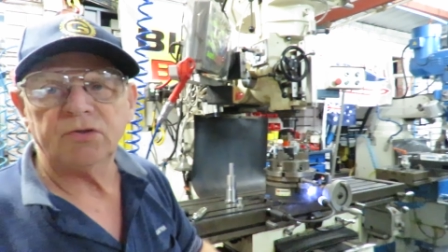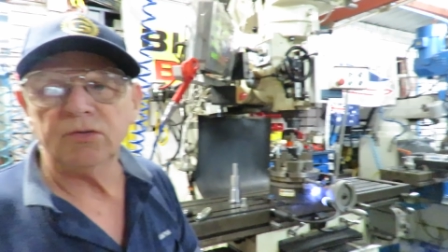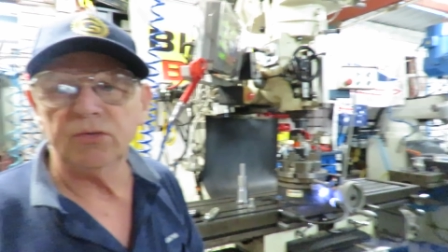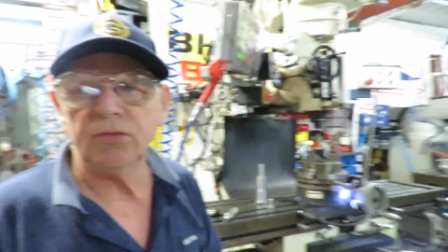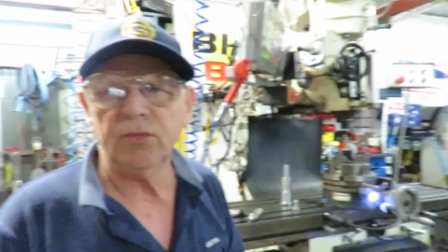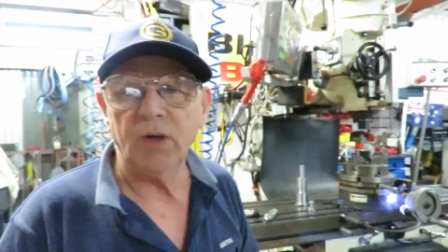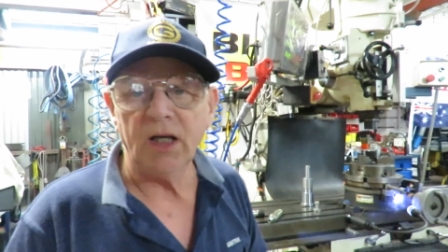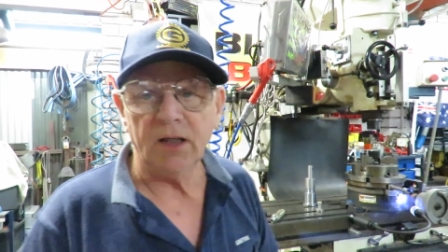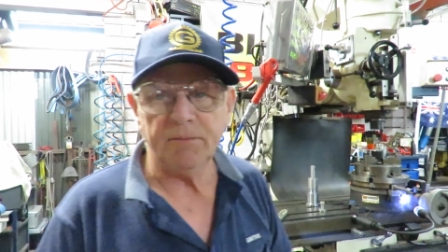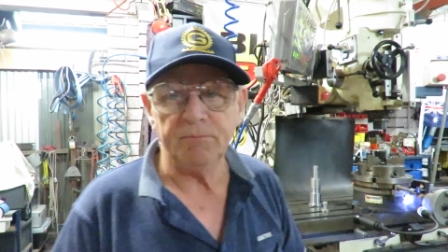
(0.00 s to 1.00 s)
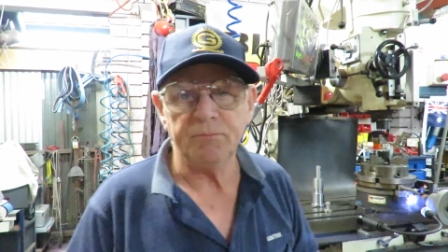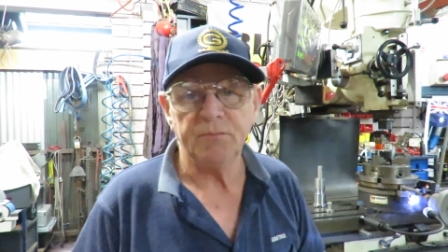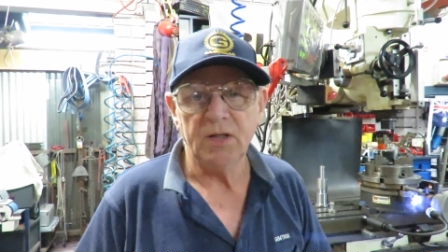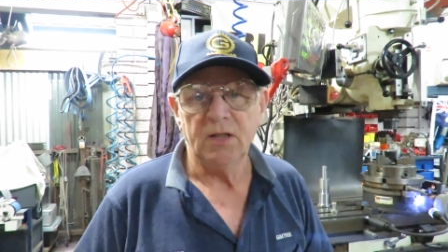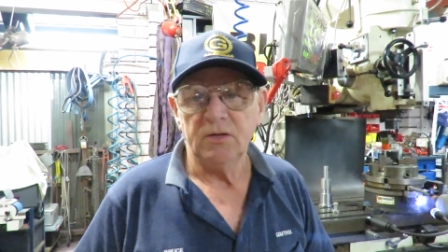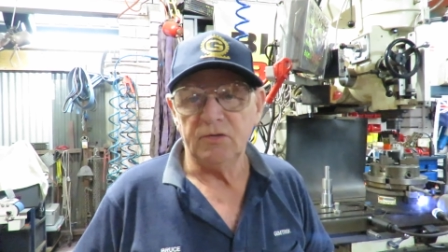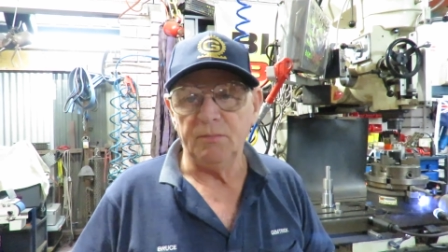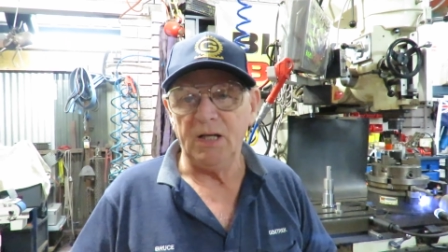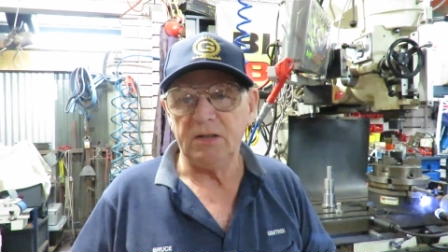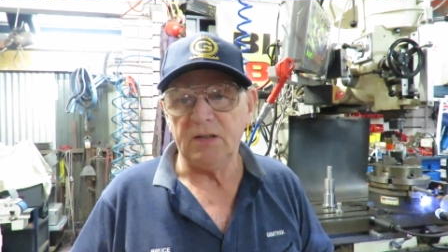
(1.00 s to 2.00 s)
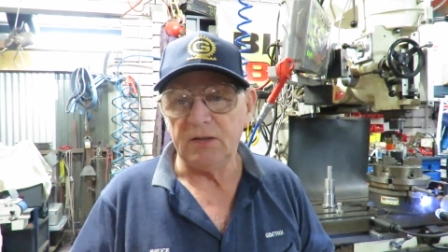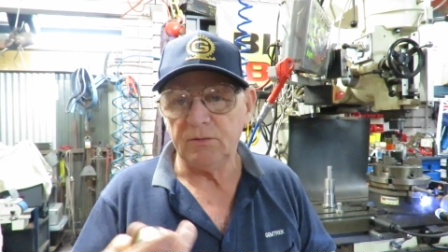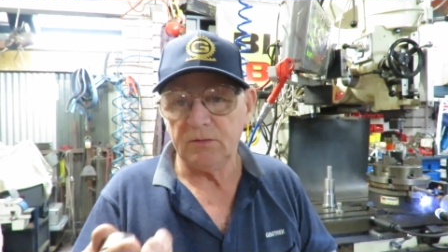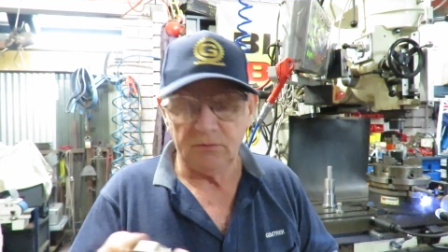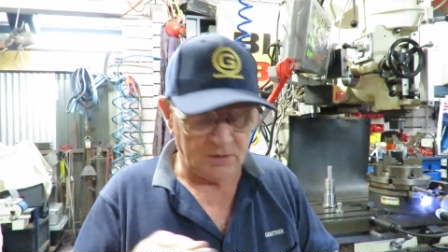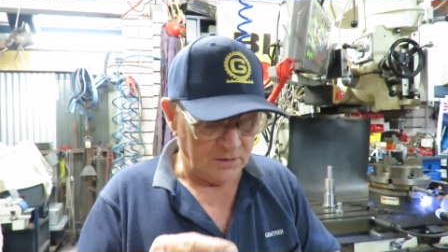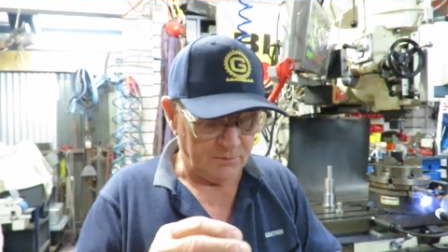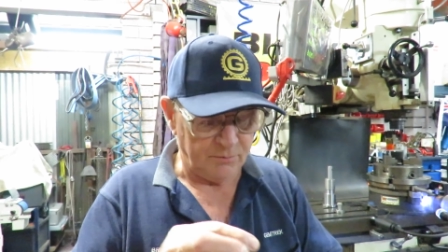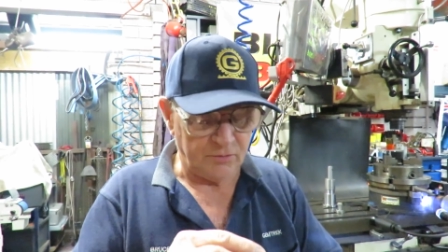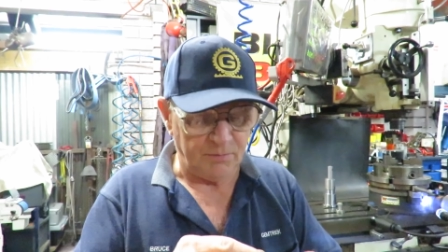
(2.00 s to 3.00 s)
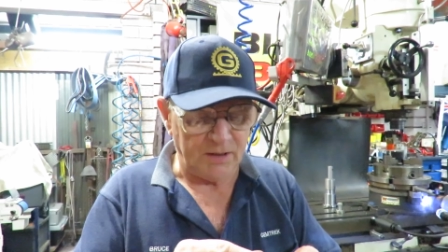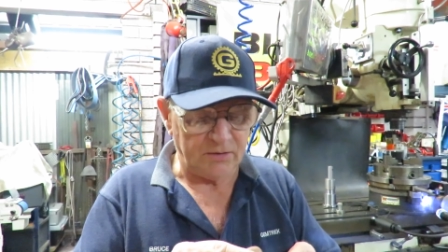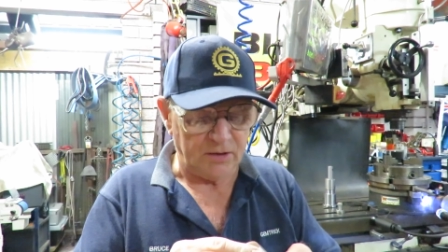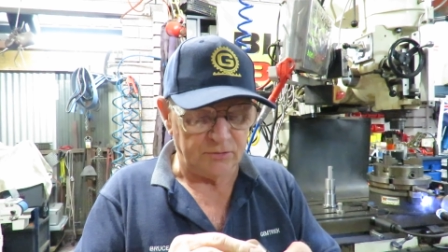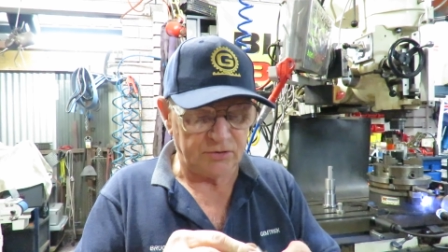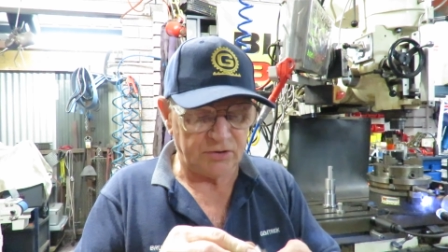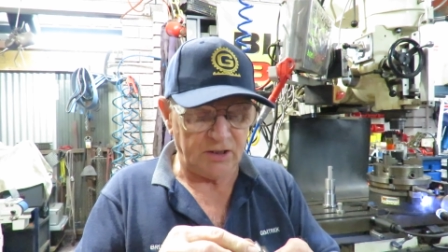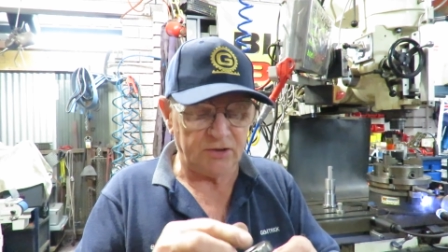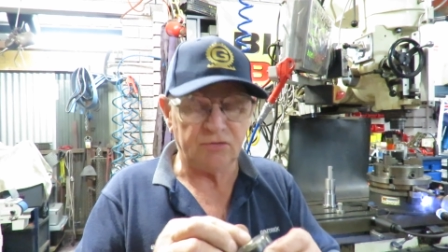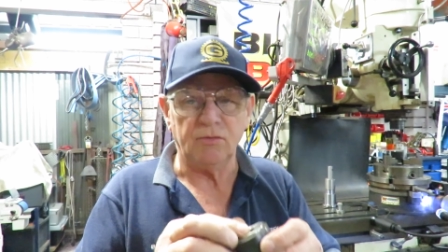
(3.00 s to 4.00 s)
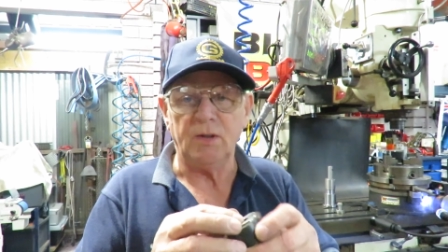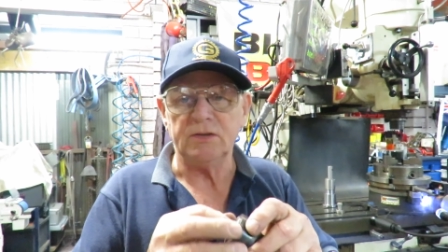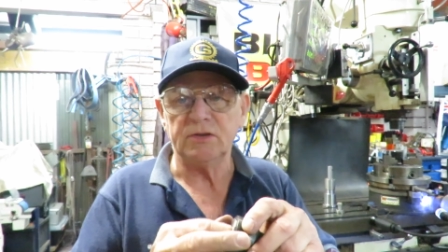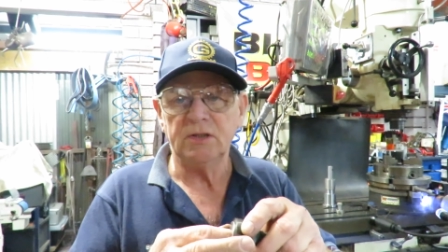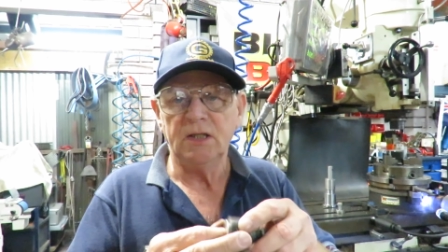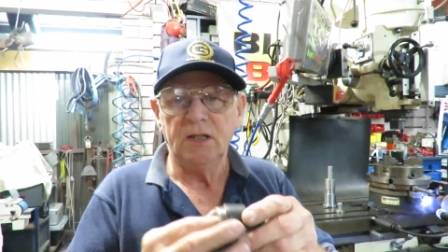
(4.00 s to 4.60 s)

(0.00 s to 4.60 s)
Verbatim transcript: to, um, to make that um, to make those extra ones.